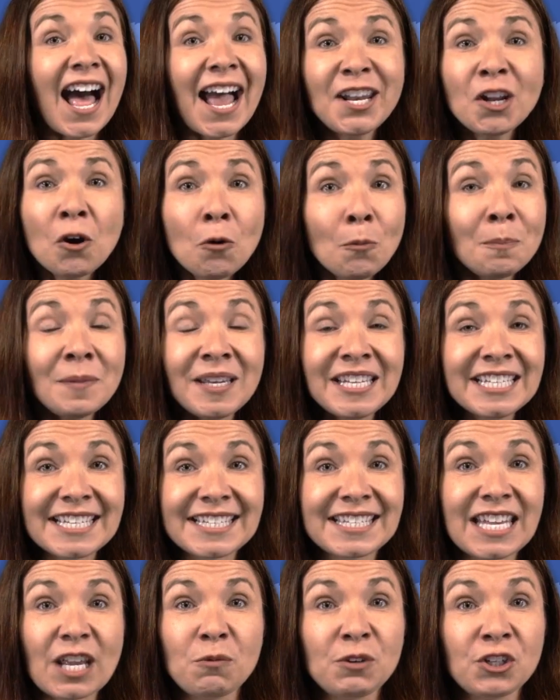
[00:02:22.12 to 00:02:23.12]
I don't mean
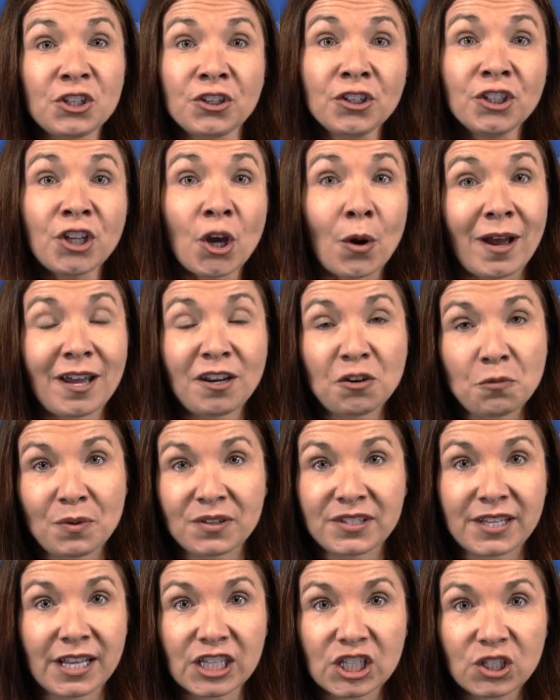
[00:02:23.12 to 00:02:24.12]
to say we should go
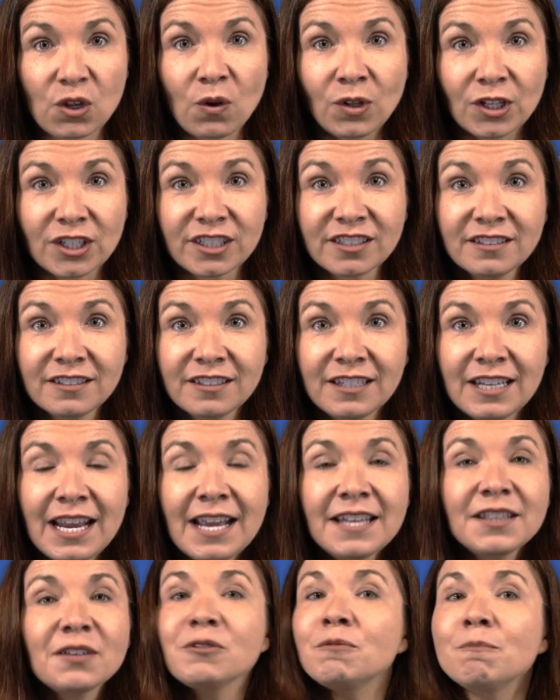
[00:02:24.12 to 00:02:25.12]
100% solar.
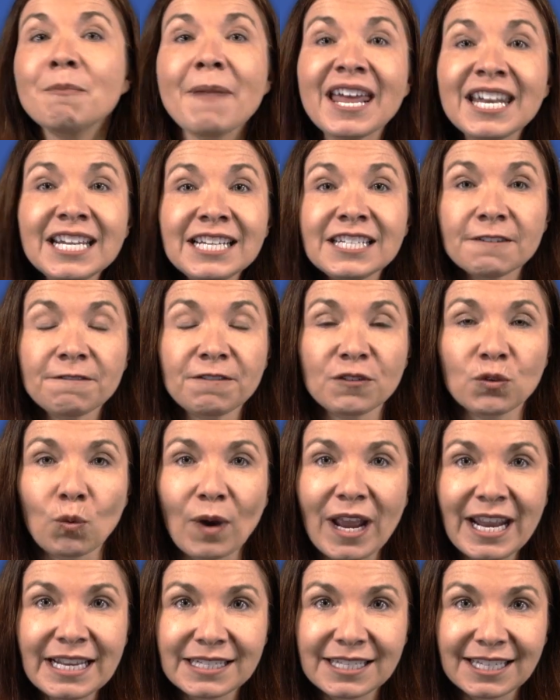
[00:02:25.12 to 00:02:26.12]
There's many different
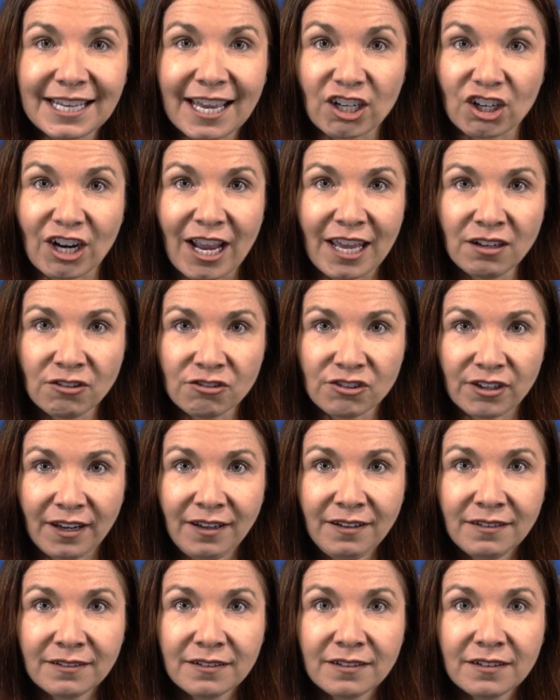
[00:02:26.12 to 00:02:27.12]
ways to get our
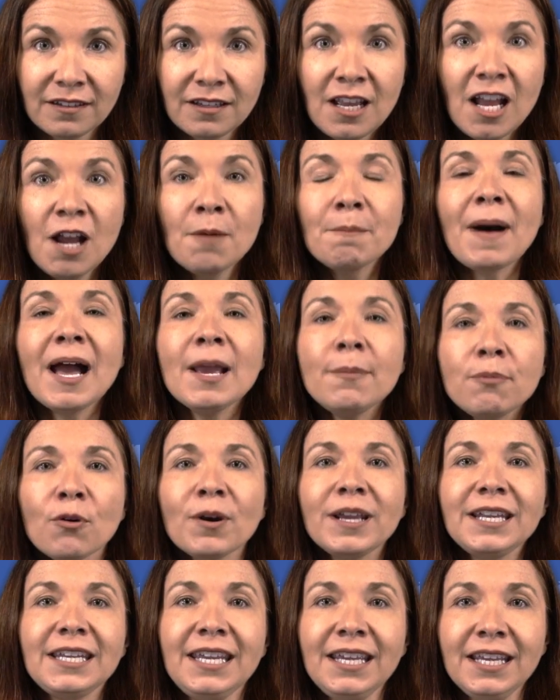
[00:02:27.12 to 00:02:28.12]
energy. My
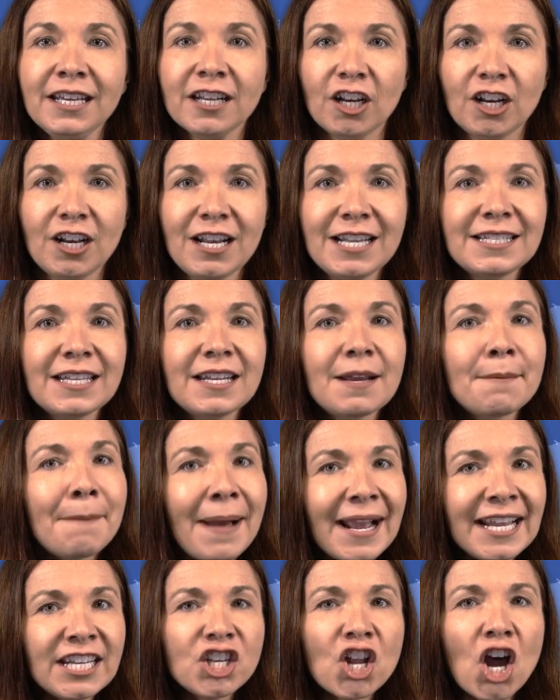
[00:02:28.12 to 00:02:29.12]
point here is that it
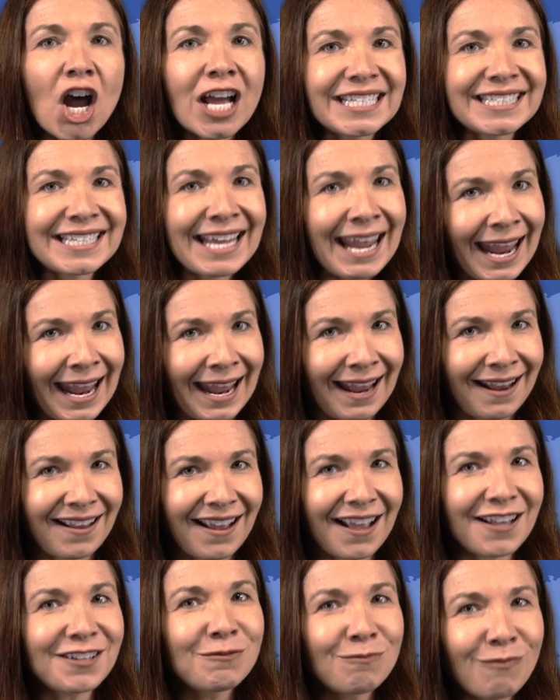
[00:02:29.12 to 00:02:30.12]
might not take
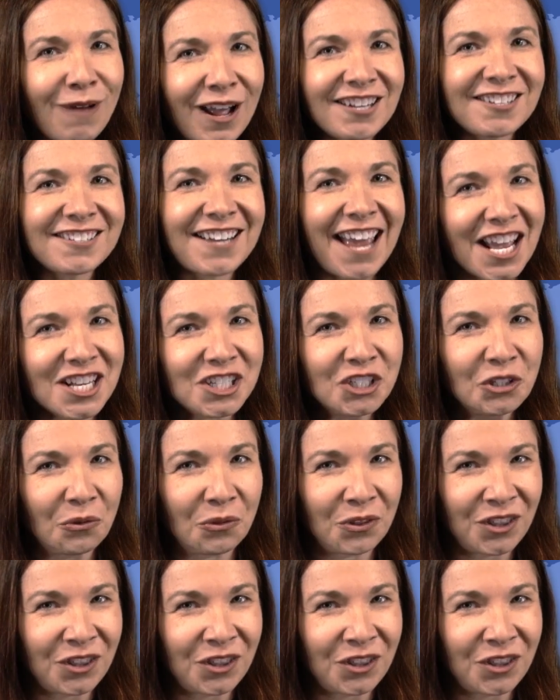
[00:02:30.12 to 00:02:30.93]
as much as you